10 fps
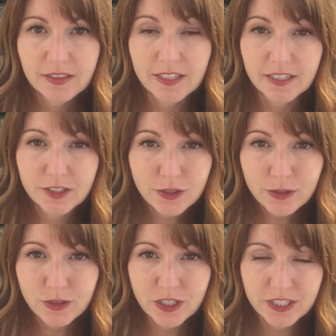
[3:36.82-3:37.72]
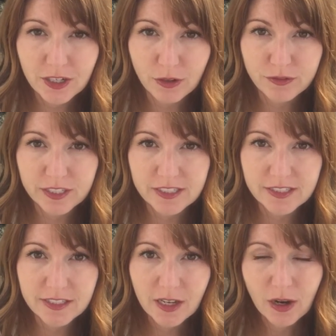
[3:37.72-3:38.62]
The tucushi
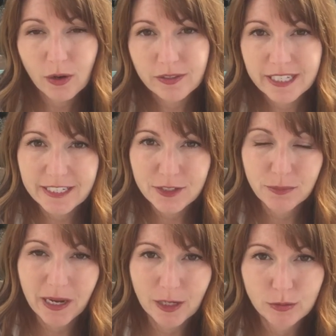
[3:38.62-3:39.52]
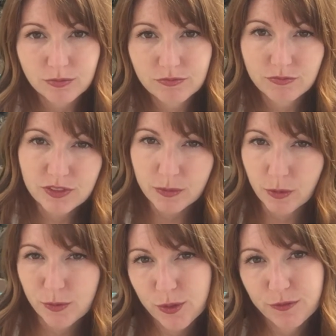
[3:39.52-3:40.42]
dolphins only get to about
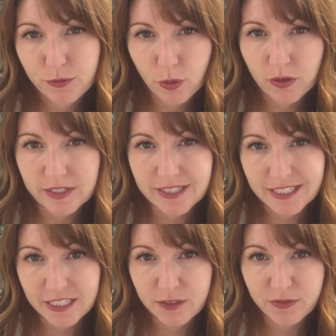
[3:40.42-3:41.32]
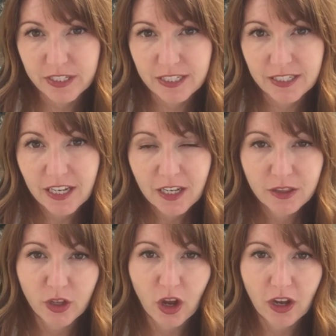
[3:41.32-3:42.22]
somewhere between 4 and 6 feet
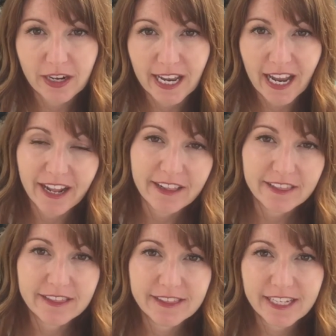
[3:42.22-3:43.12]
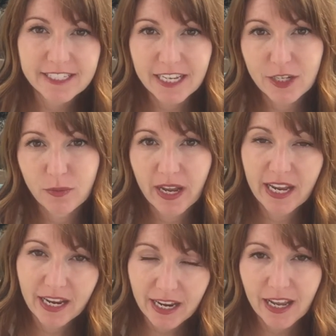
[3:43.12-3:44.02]
long, and they tend to
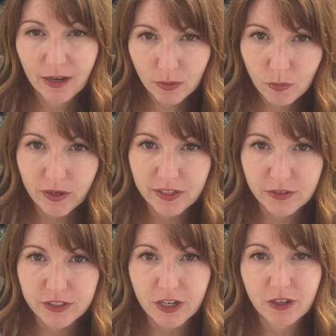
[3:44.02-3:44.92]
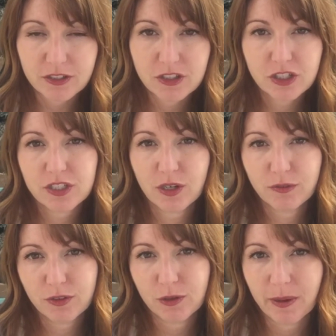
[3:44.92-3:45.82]
weigh, when they're adults, just
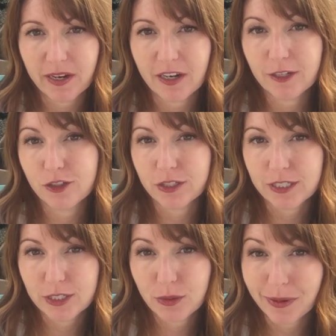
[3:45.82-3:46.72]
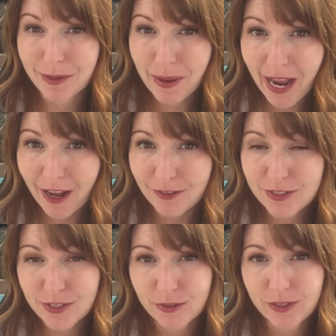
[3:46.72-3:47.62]
over about 120
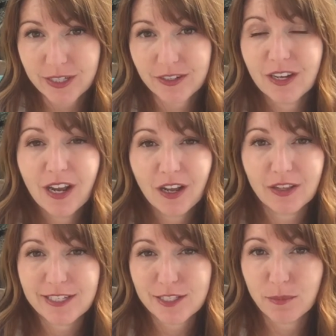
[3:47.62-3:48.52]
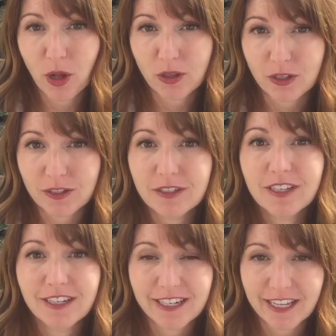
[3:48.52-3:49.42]
pounds. So they're a lot smaller,
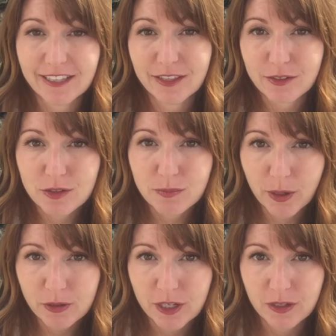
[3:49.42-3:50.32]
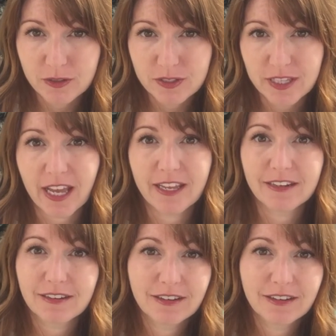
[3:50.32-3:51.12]
again, than those botos that